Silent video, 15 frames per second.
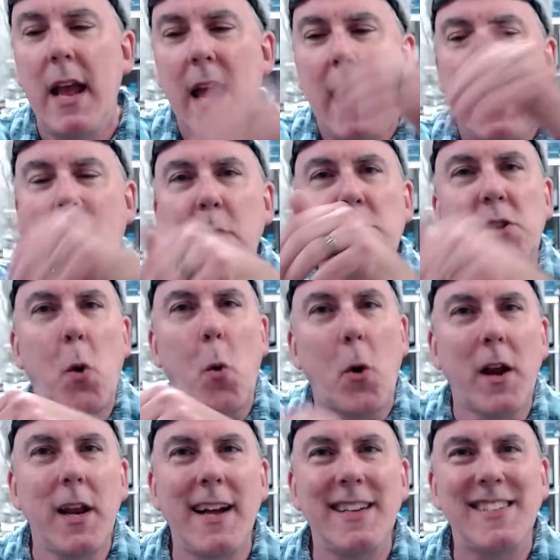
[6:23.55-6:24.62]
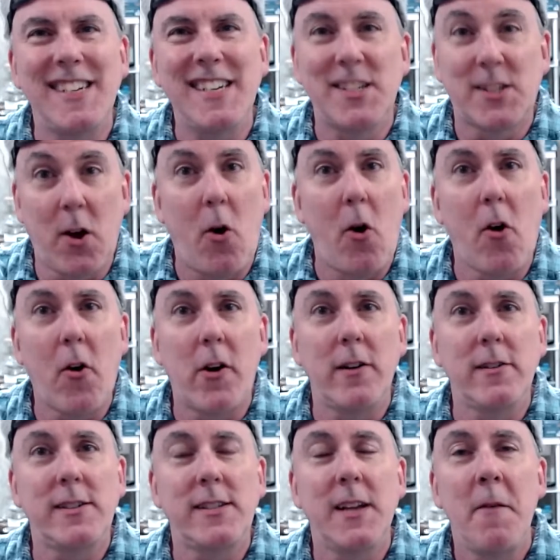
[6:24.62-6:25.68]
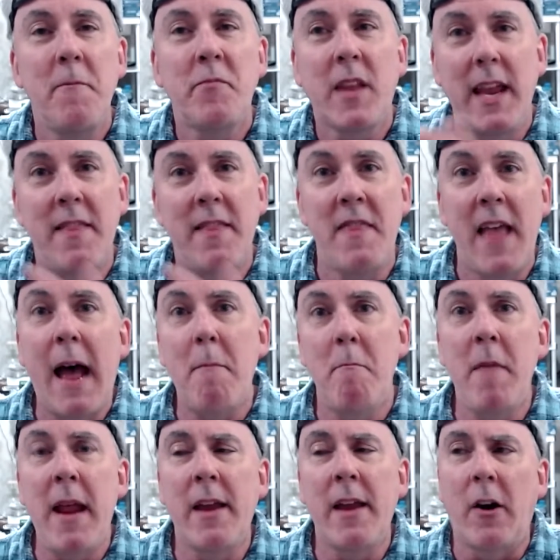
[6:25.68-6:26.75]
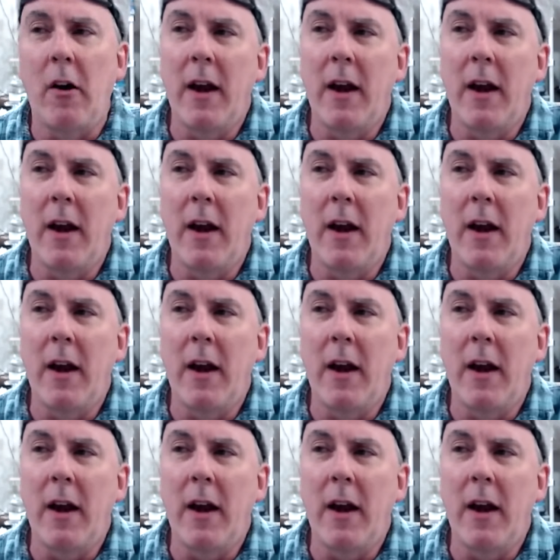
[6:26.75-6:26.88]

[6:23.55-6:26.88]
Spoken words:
and he was organizing his cards in that manner.